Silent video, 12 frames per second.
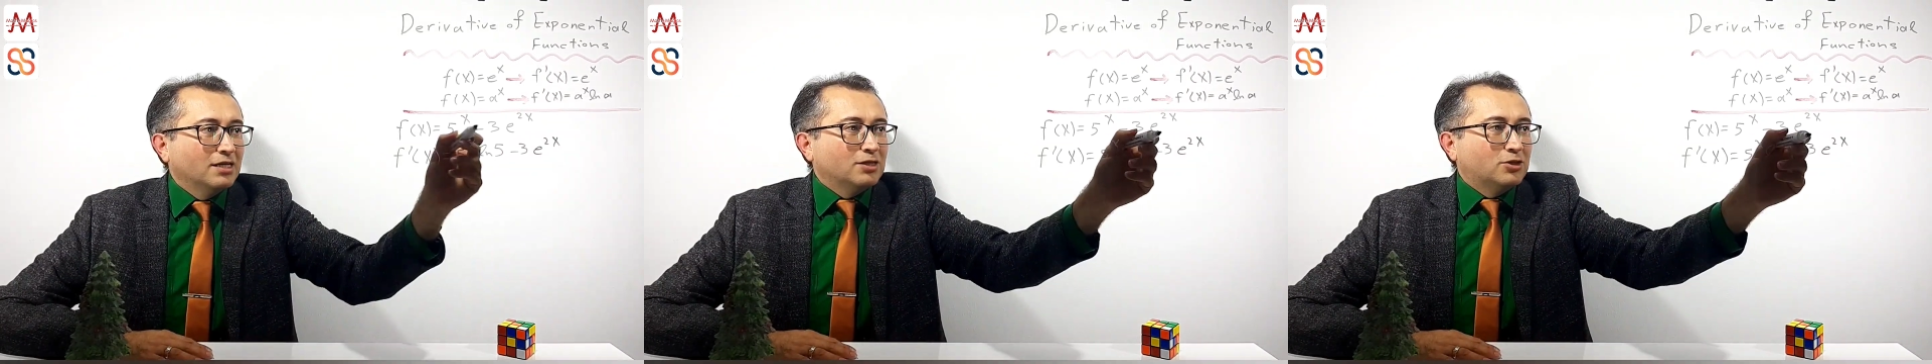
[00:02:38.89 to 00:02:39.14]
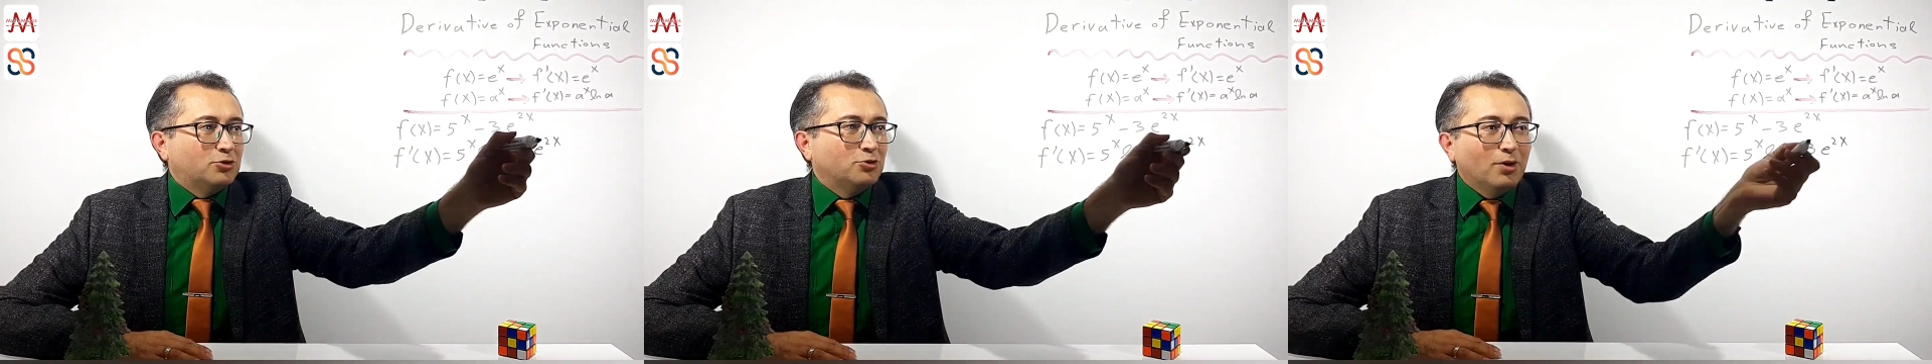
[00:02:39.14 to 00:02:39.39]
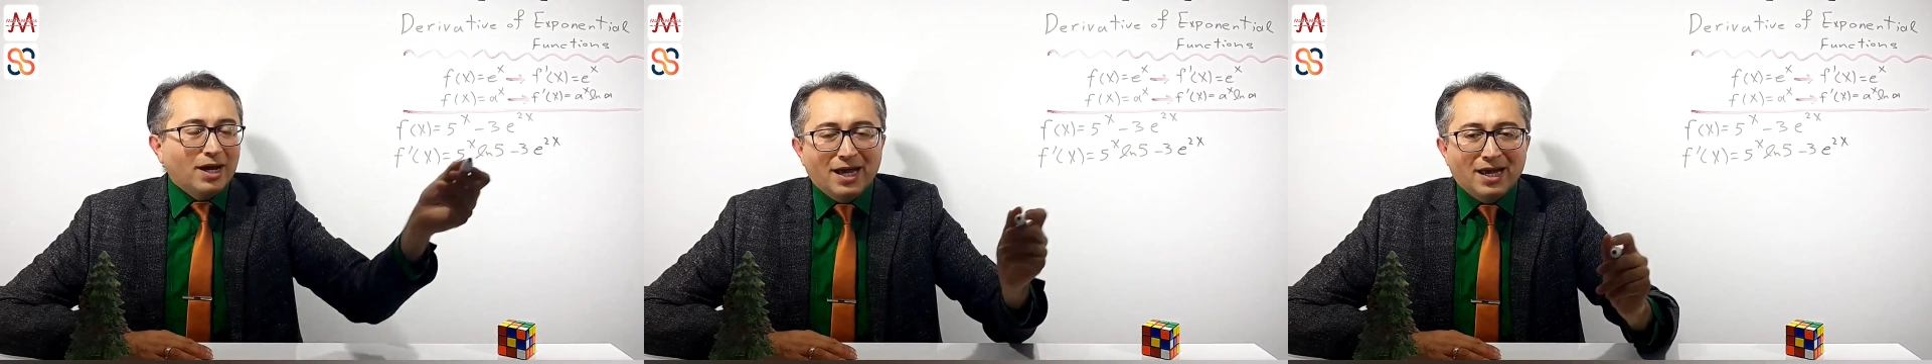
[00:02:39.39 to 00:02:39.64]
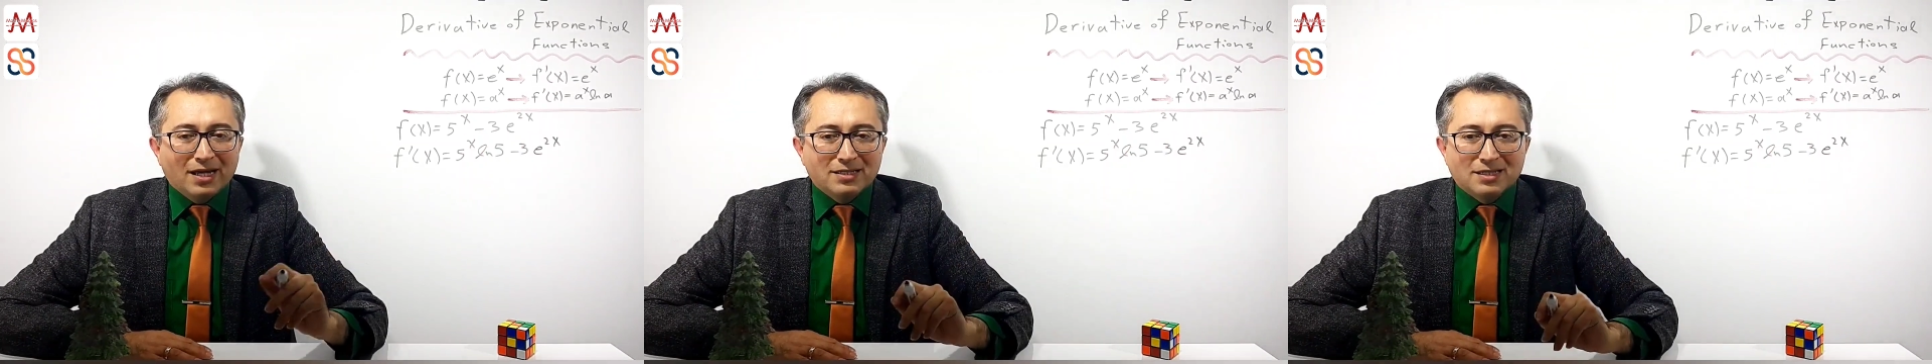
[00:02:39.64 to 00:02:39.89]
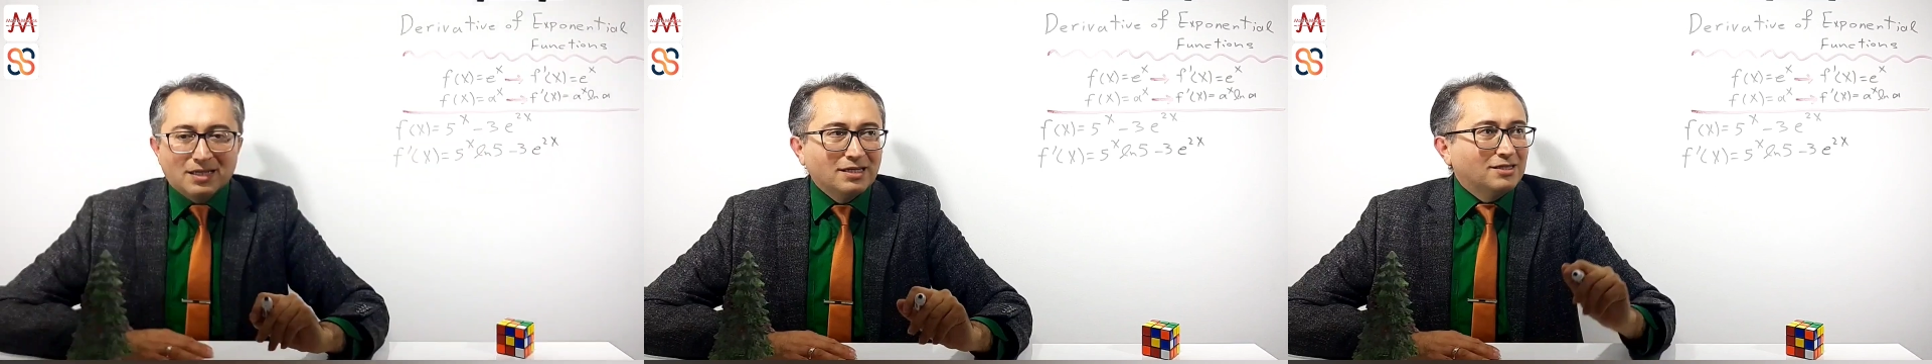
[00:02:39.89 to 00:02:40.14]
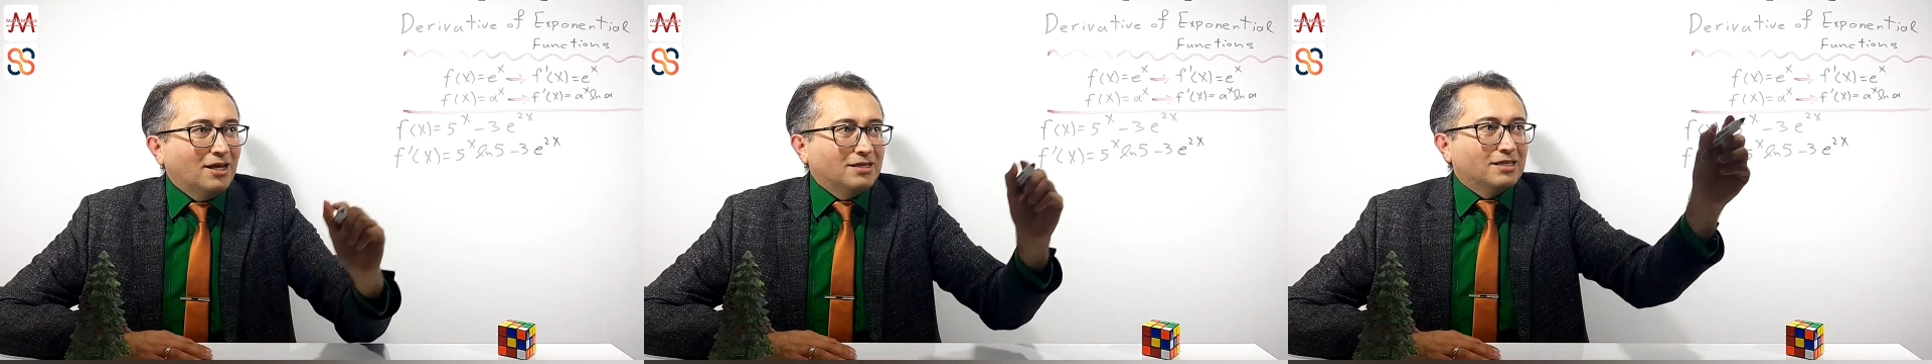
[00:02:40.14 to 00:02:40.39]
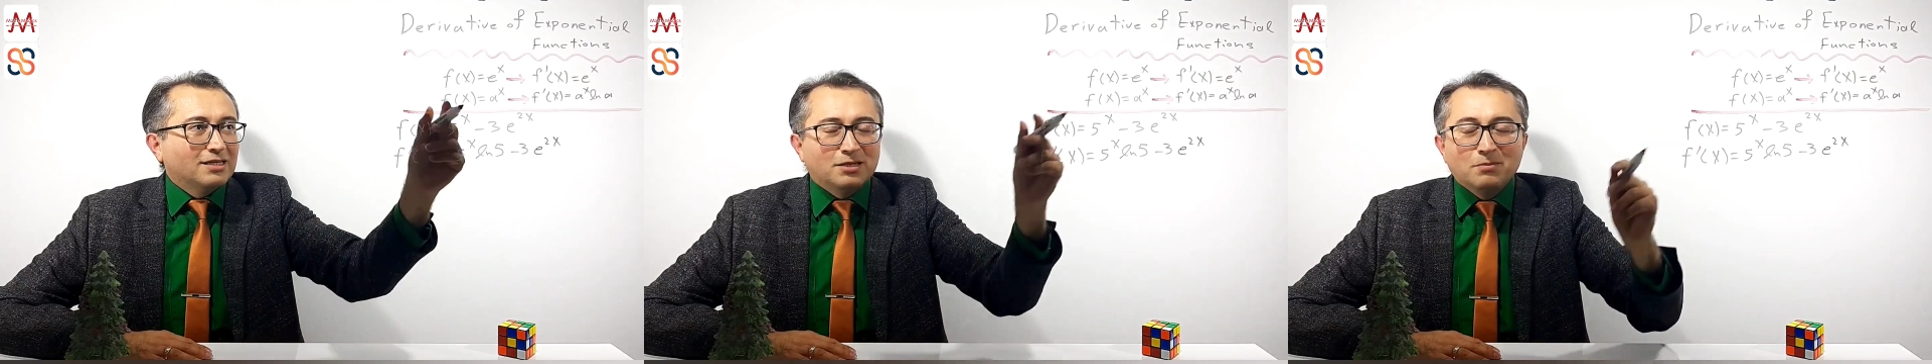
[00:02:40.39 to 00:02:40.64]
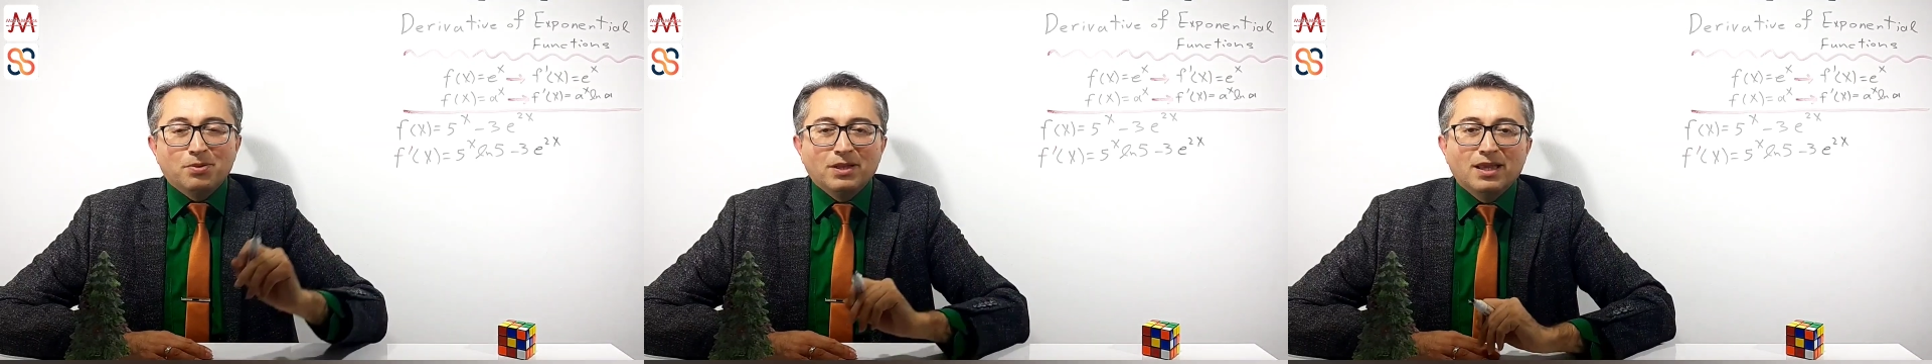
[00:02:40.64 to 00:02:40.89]
2x is not a
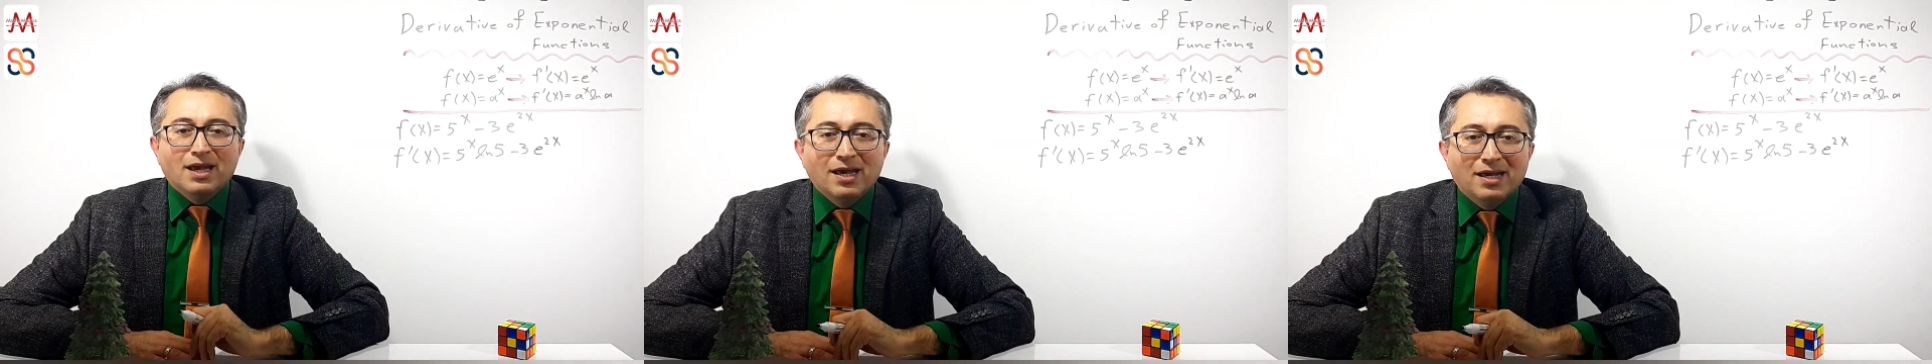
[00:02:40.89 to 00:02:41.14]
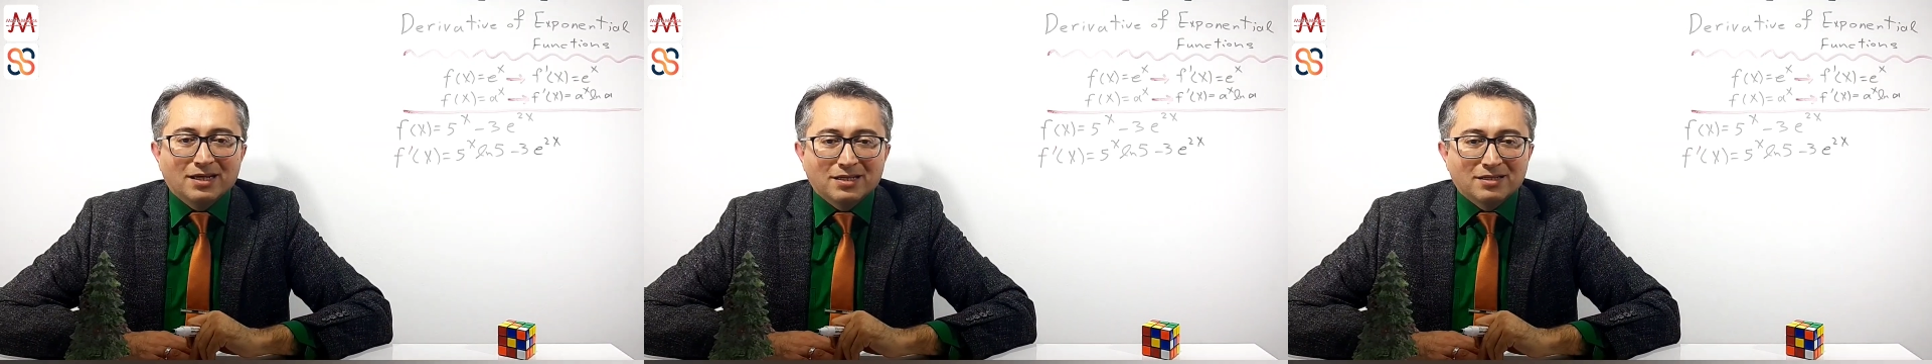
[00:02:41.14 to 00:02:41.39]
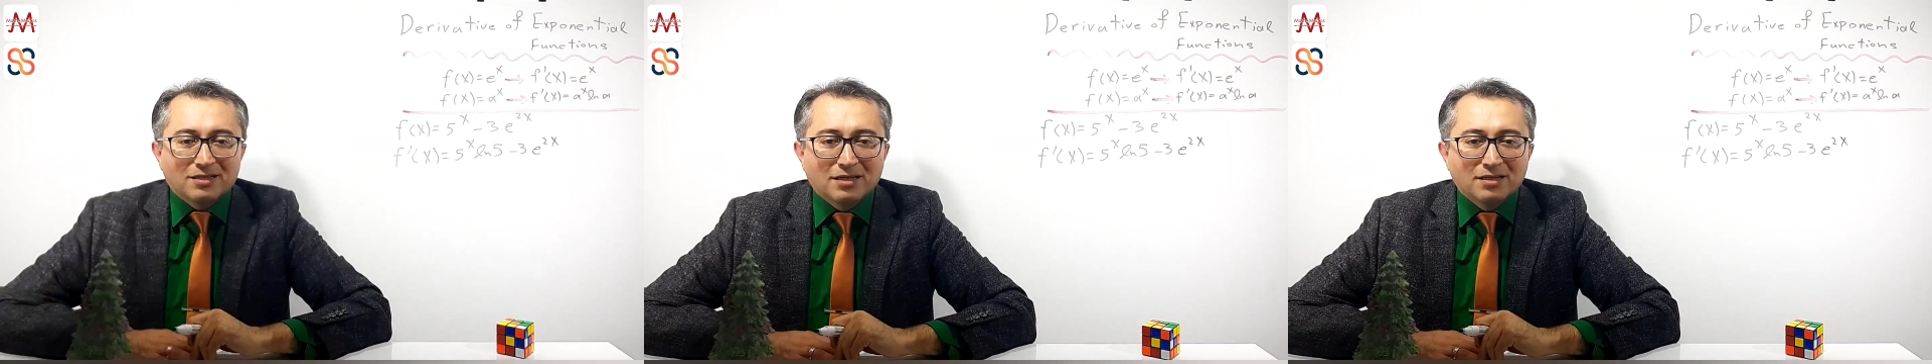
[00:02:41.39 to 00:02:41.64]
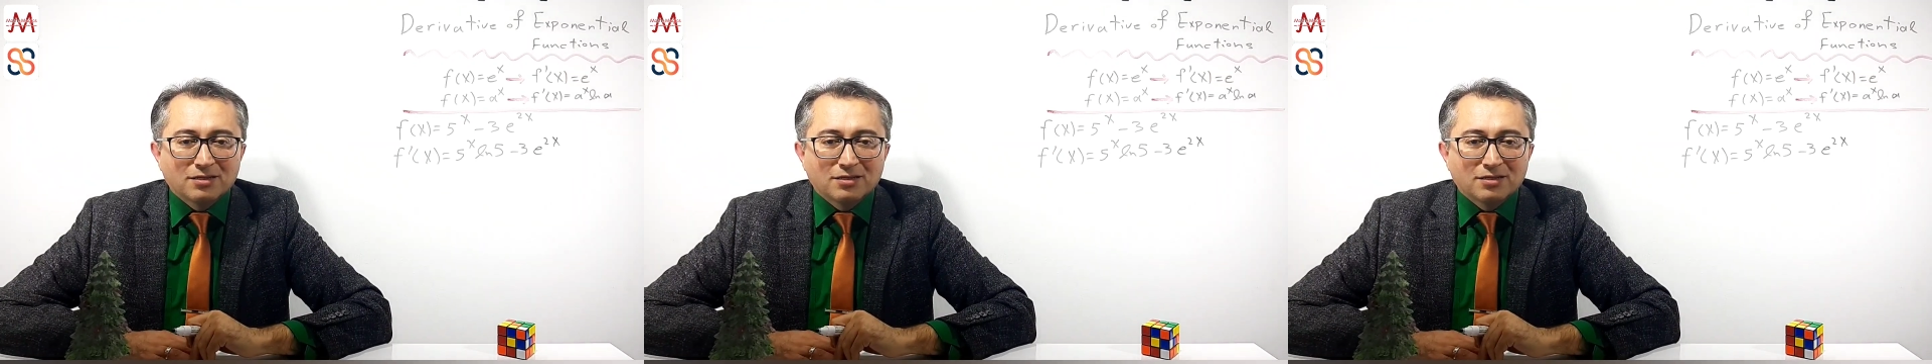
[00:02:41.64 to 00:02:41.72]
simple x.